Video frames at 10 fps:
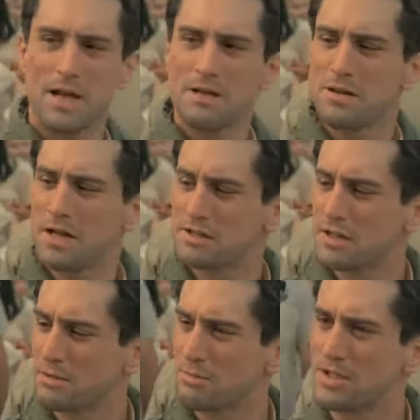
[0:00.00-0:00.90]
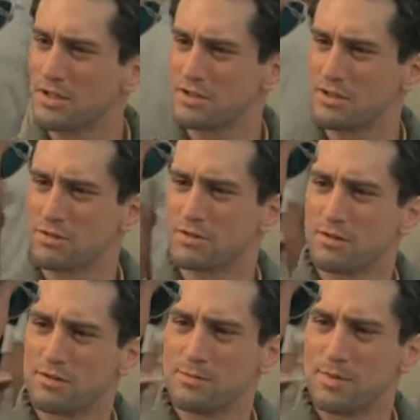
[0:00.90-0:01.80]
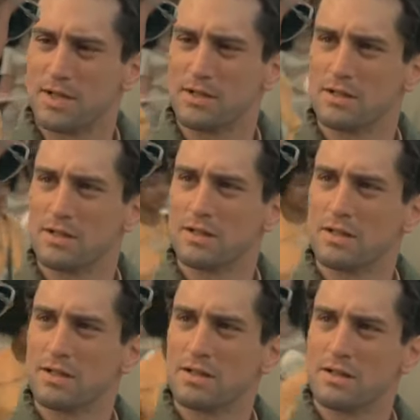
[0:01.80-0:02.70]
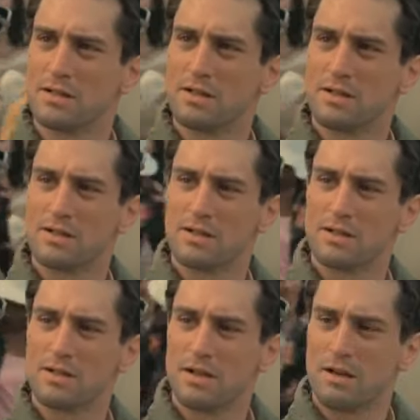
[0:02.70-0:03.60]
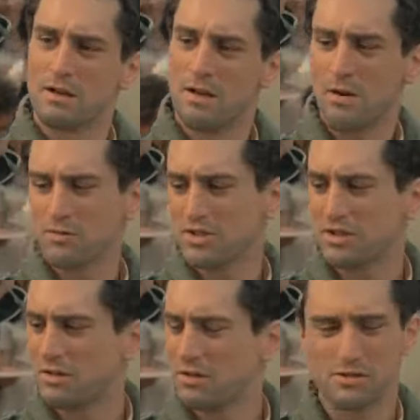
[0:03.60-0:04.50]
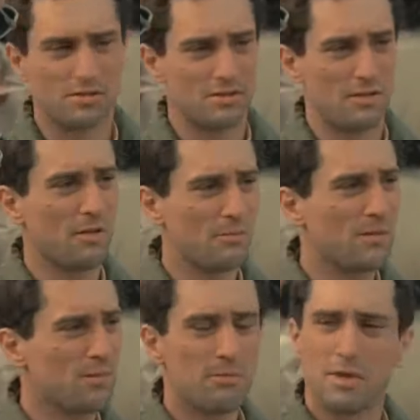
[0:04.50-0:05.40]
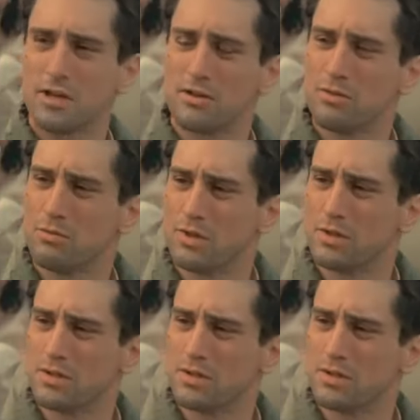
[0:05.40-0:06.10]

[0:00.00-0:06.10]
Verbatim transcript: do you guys get to be a Secret Service man? What? I was just curious, because I thought maybe I'd make a good one.